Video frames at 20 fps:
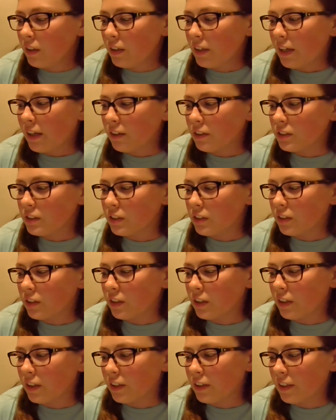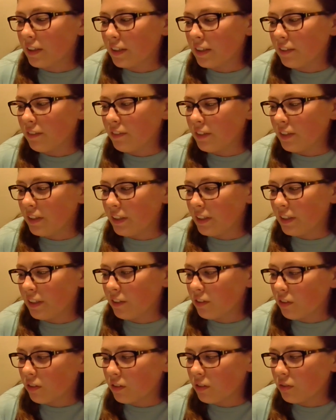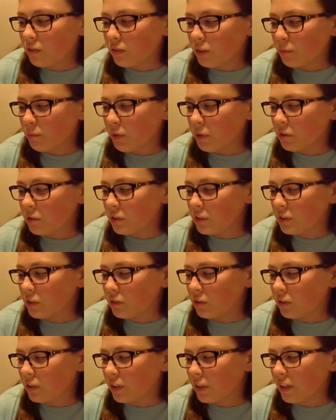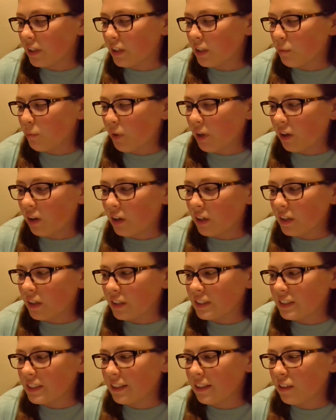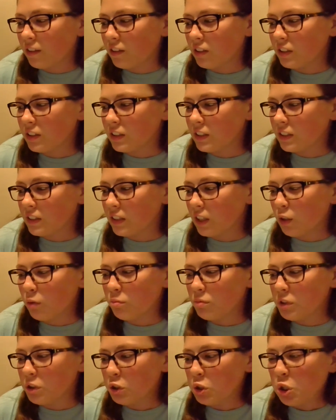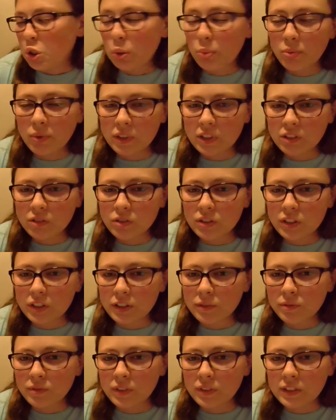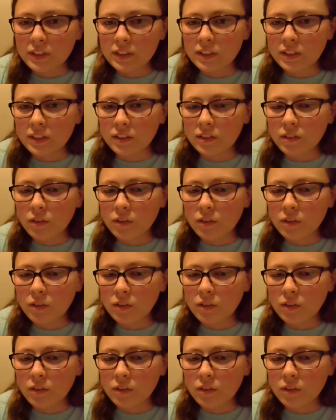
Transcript: Cows are not given any growth hormones or antibiotics, though this is up to the producer. This isn't